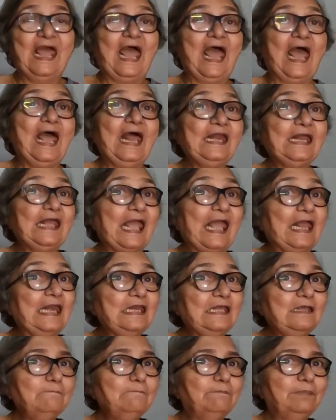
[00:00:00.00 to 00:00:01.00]
And
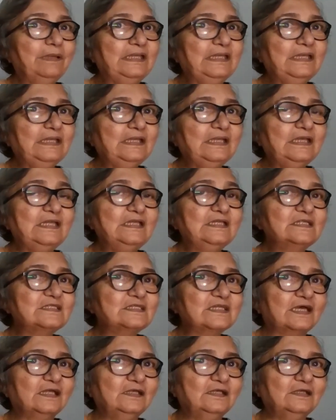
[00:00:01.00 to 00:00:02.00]
any bleed
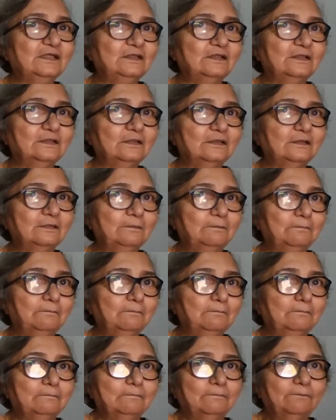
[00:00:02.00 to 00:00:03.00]
inside the
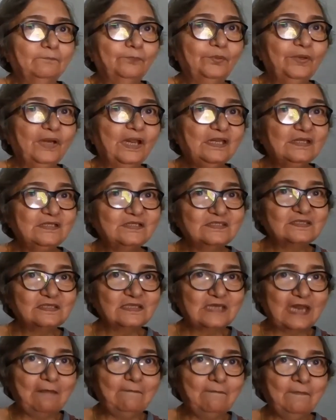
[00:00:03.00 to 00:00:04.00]
brain
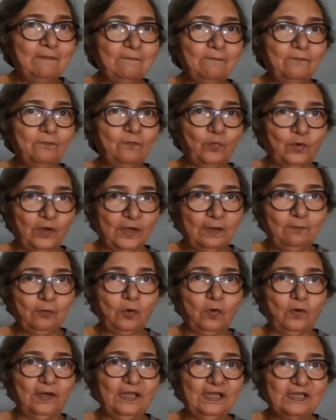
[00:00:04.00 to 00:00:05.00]
stem, what I'm
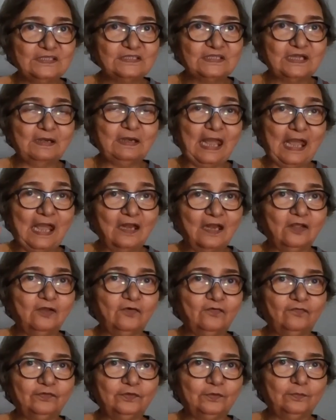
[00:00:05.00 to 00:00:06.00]
calling as that area
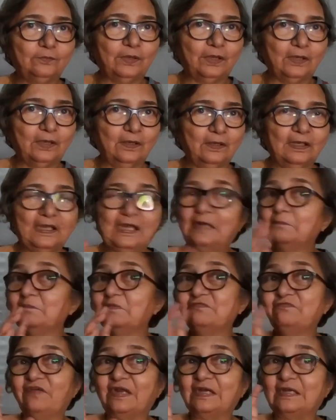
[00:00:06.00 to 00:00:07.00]
of the brain, can be
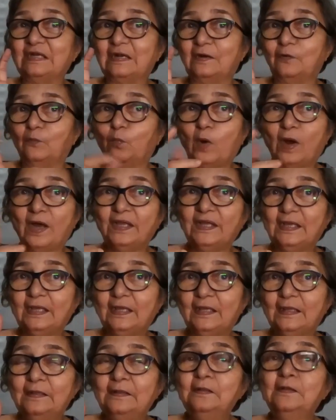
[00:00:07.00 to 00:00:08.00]
fatal. Why?
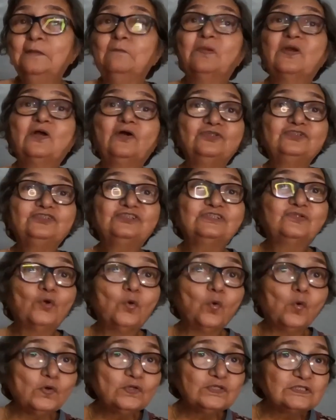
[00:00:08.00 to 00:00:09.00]
Because
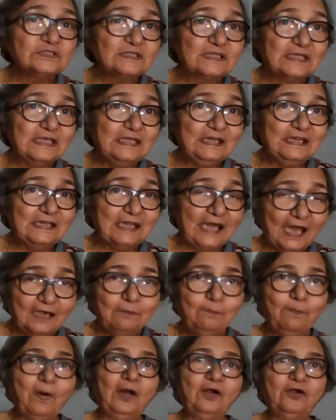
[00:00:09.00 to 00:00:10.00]
those in that
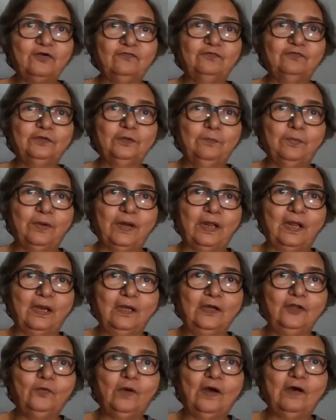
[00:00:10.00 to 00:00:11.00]
part of the brain,
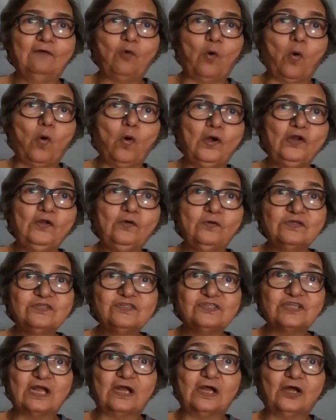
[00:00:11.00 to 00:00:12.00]
you have all your
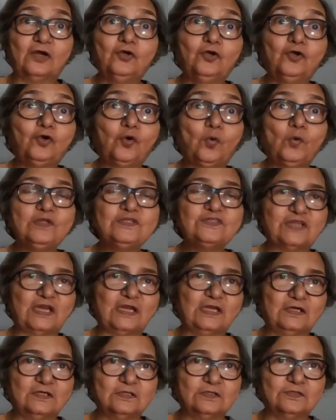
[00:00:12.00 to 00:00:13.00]
control
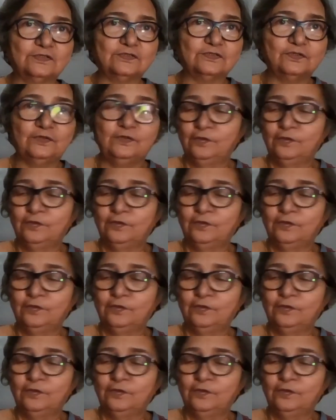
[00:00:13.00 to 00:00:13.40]
centers